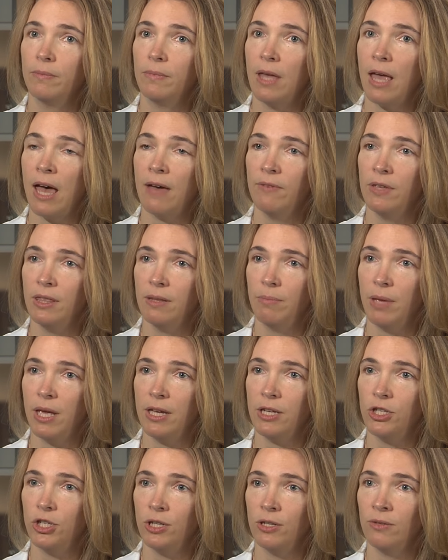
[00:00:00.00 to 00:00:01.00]
having the
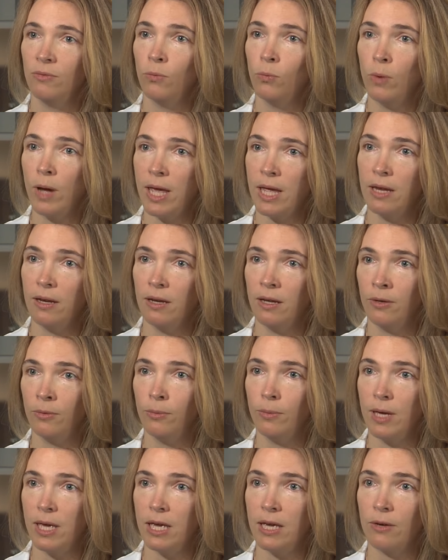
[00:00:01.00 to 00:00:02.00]
patient wait a
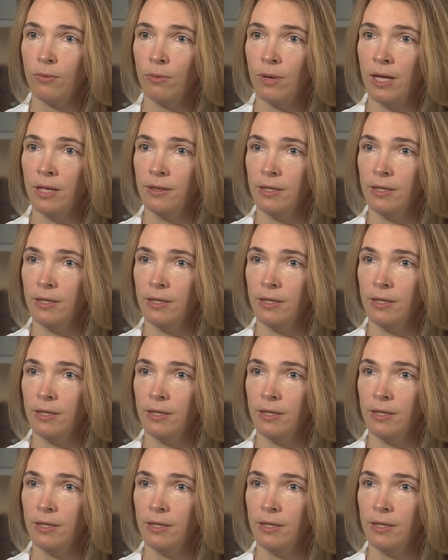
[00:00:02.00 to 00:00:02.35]
week while